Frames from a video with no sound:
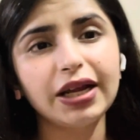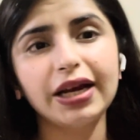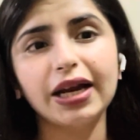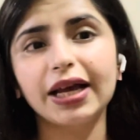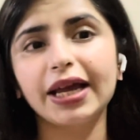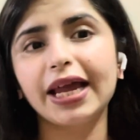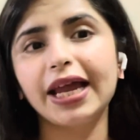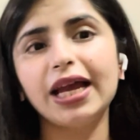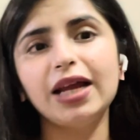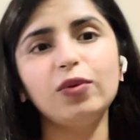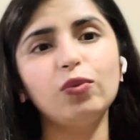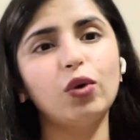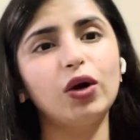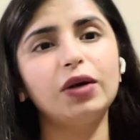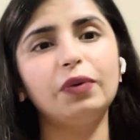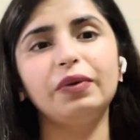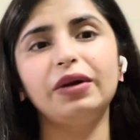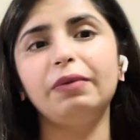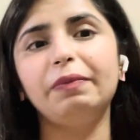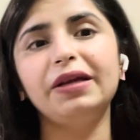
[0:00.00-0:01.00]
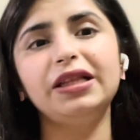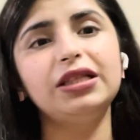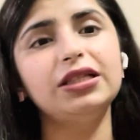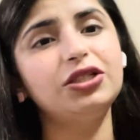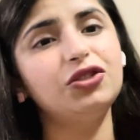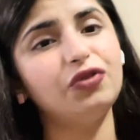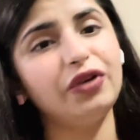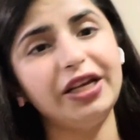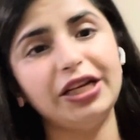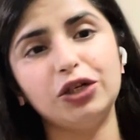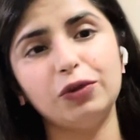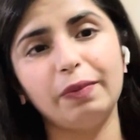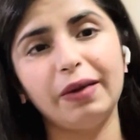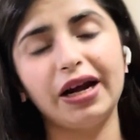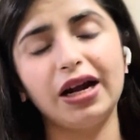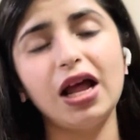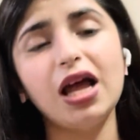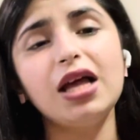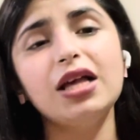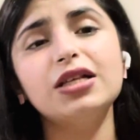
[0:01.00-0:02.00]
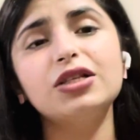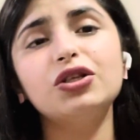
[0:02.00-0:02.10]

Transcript: and again what will be the treatment.